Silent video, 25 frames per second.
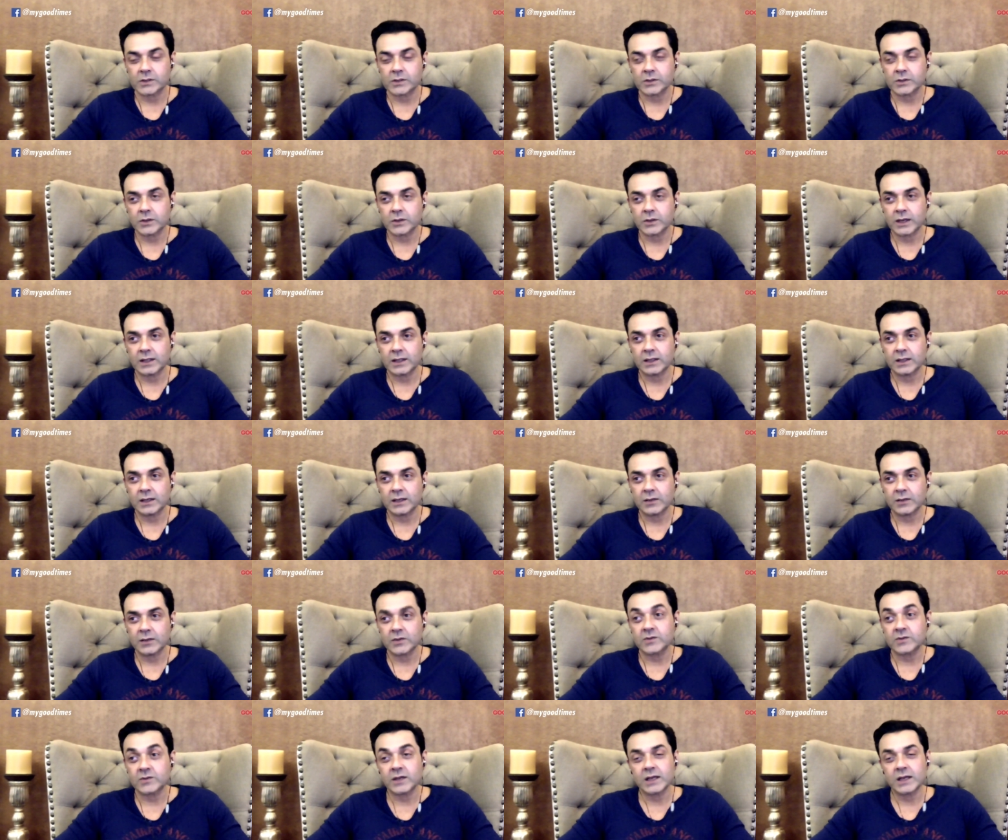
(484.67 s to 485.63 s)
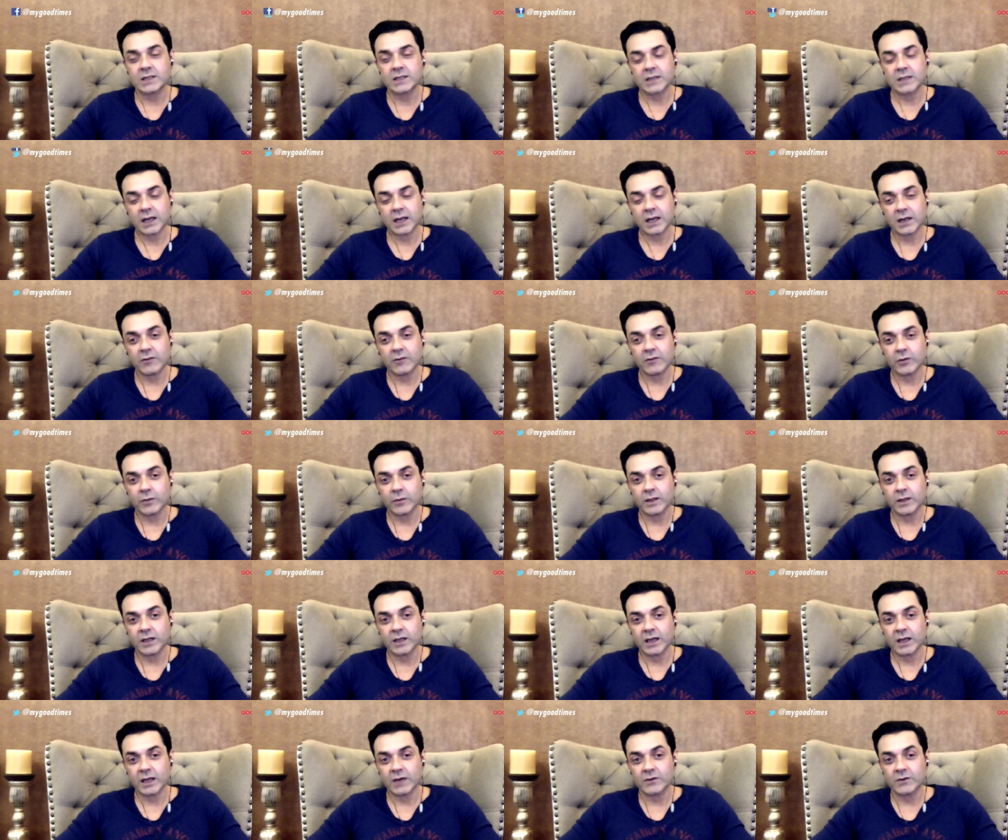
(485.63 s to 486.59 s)
So I think it was very exciting for me
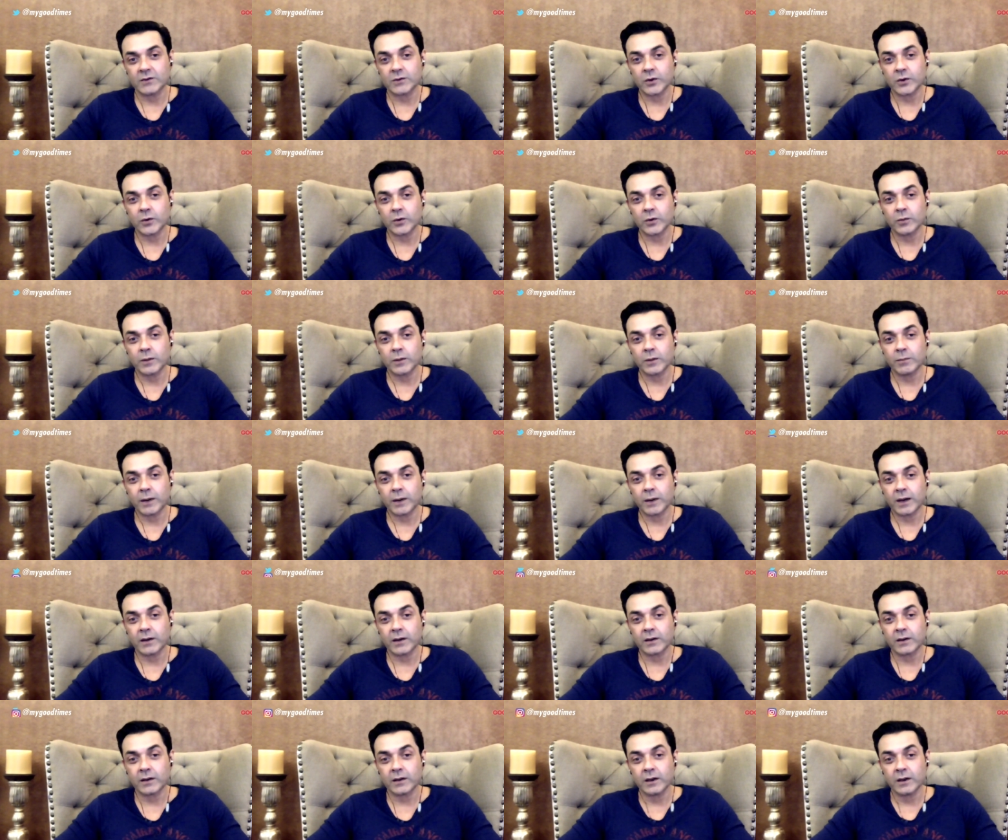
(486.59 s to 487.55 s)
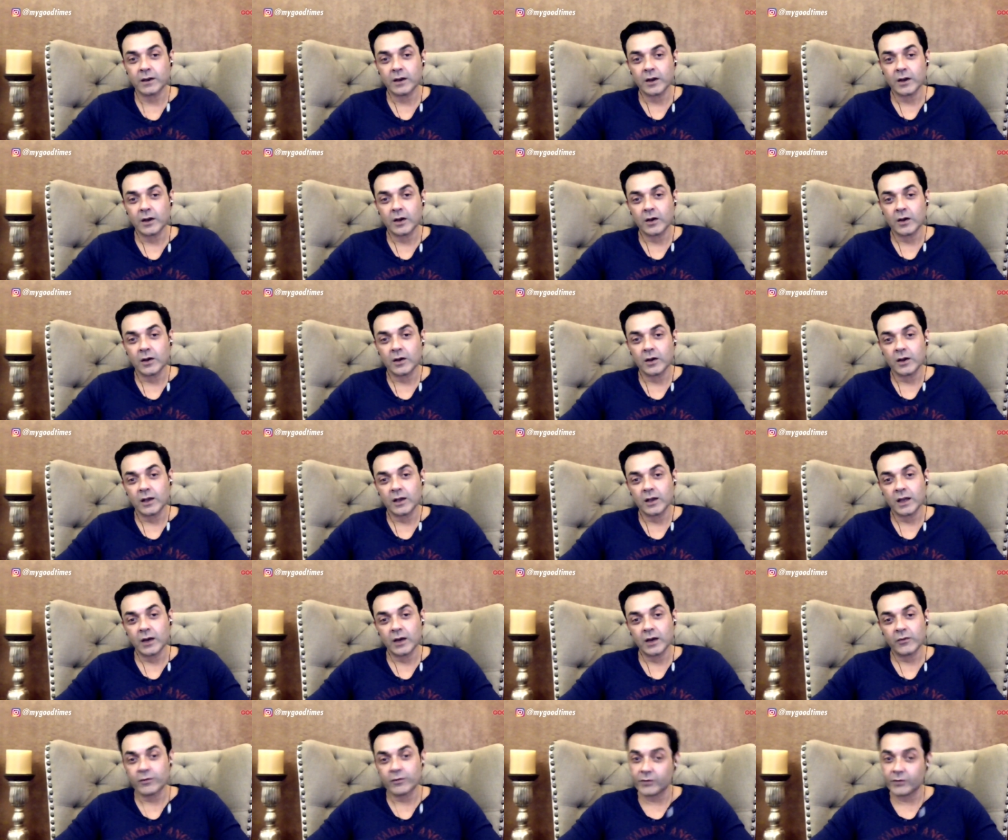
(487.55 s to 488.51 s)
that I was going to be part
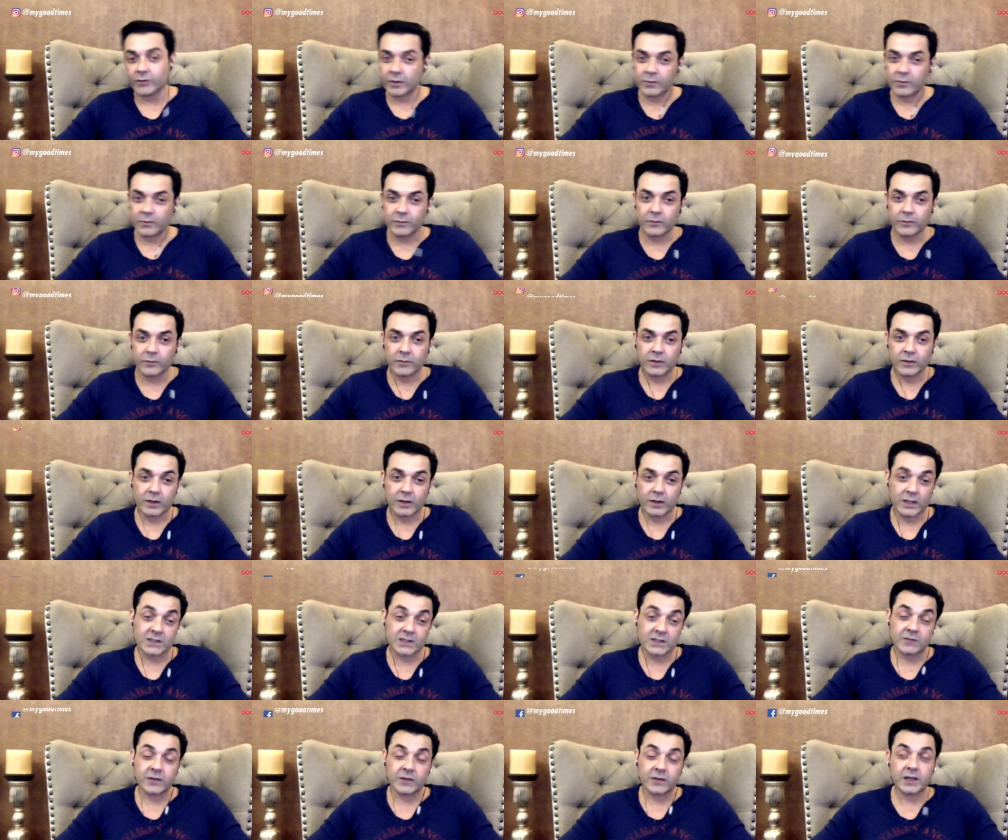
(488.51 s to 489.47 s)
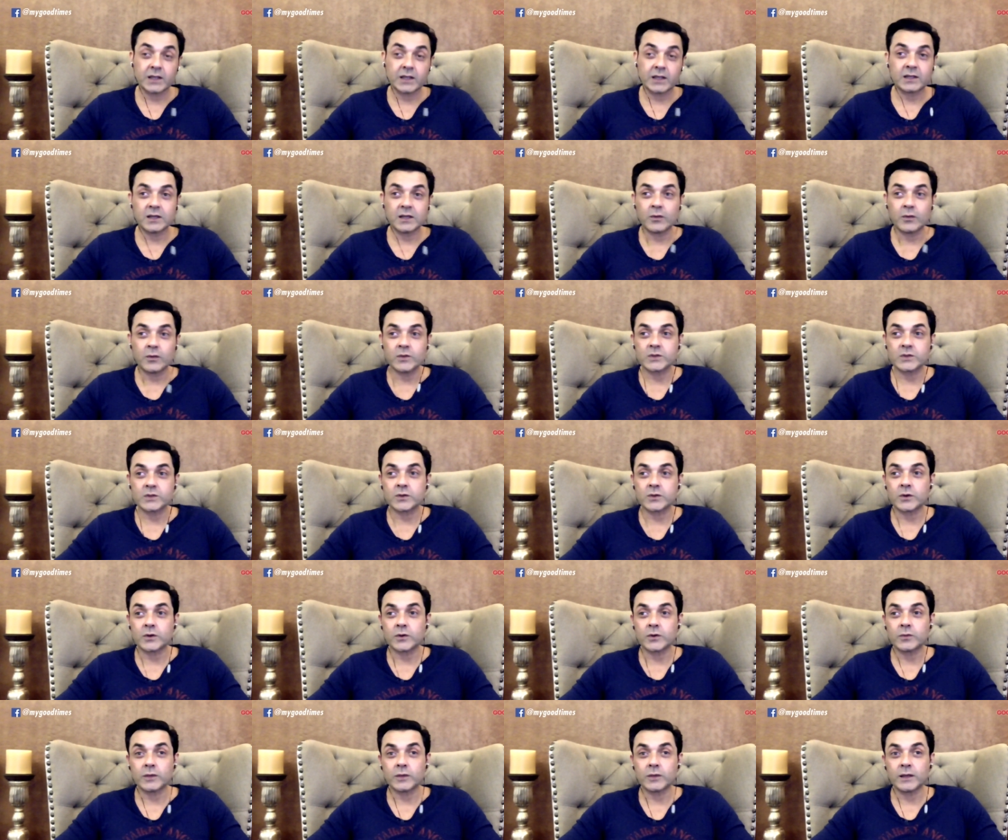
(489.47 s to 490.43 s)
of a film class of 83, which is
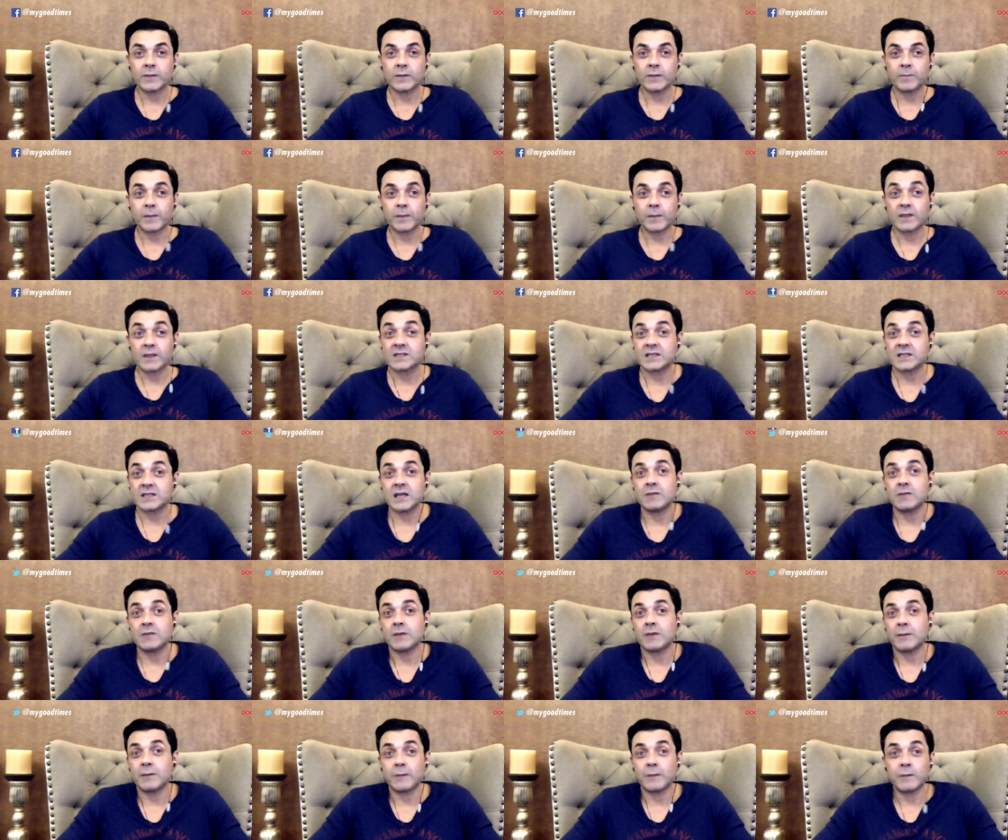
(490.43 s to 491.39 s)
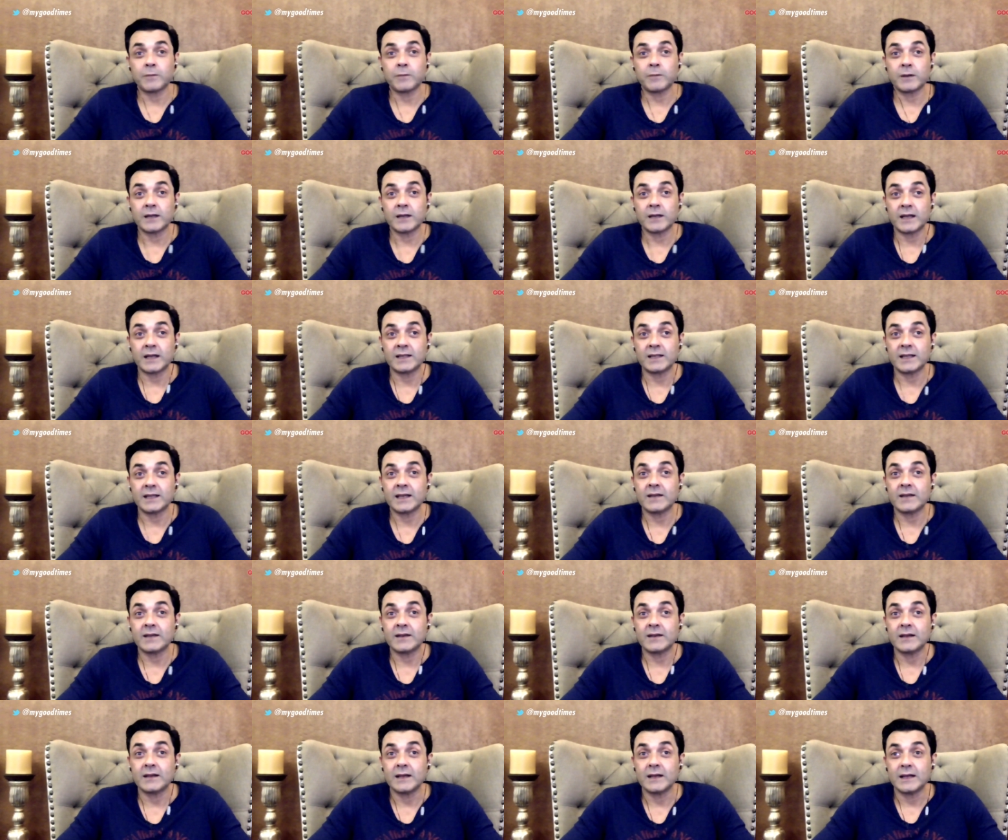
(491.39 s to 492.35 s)
going to be seen by people and they,
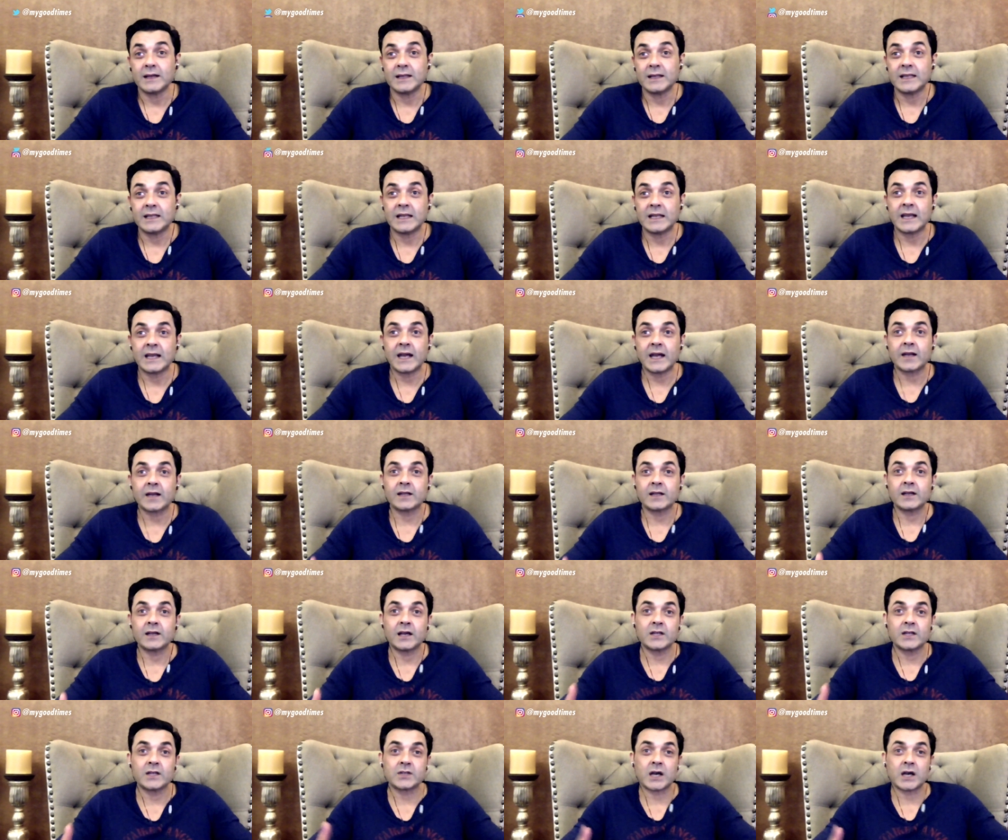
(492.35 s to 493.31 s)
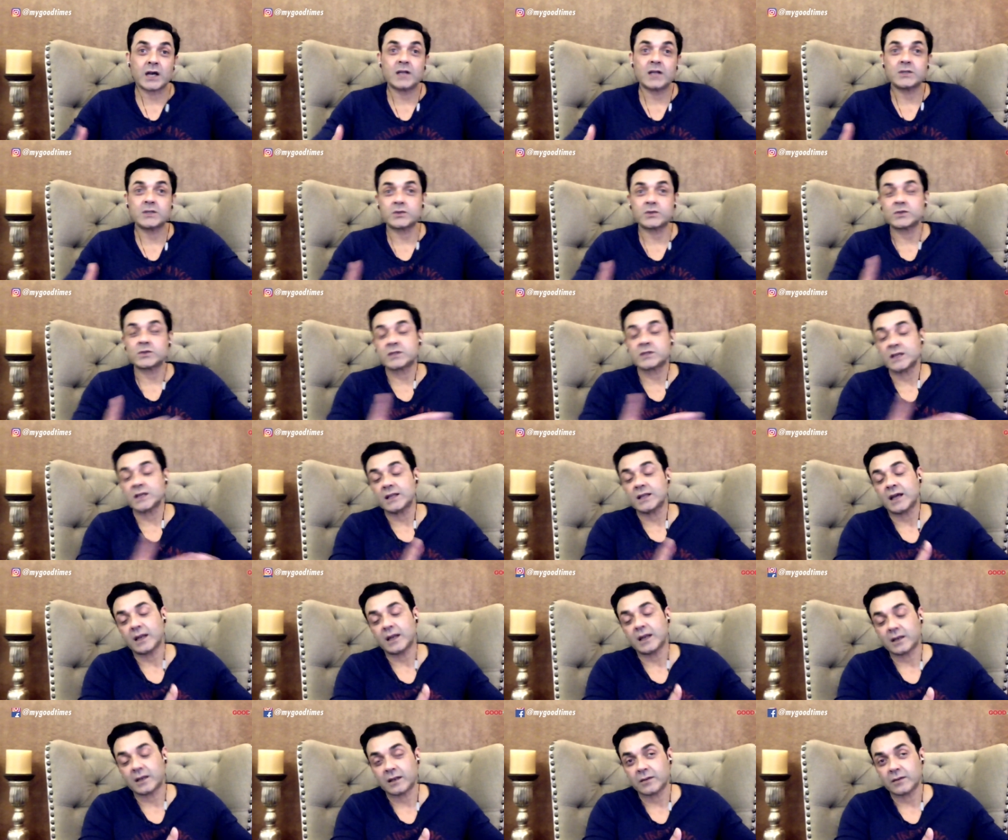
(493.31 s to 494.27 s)
they'll get a chance to see
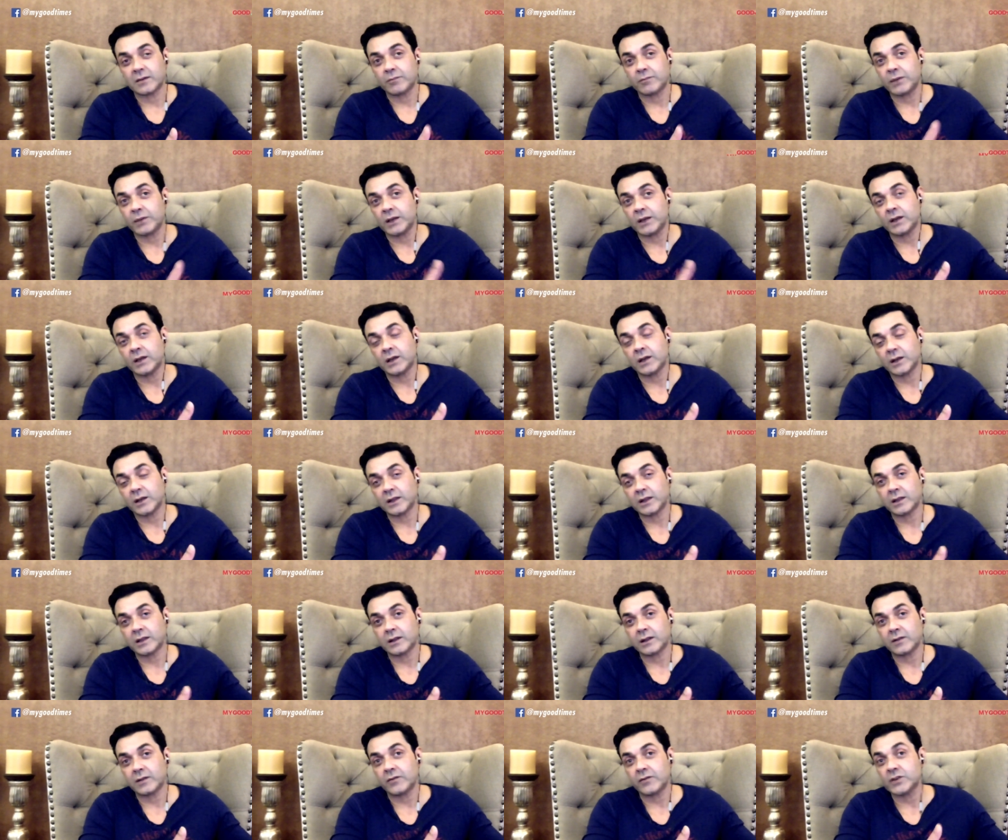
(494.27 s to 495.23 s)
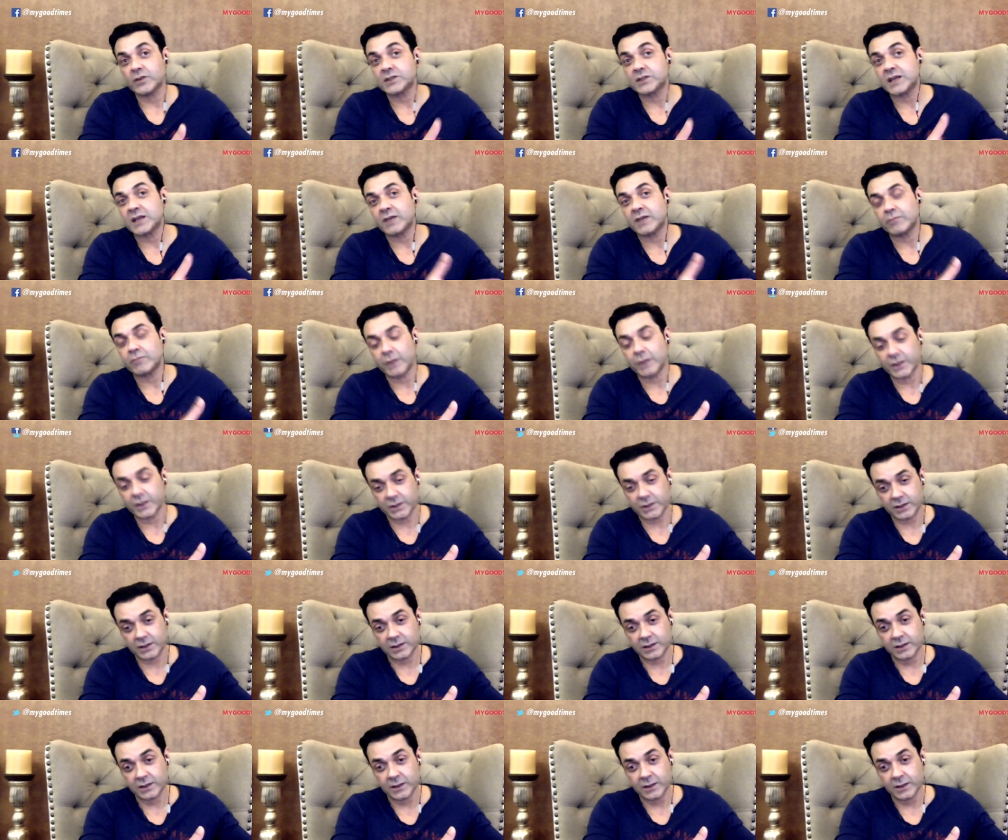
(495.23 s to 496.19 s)
that period in which they have missed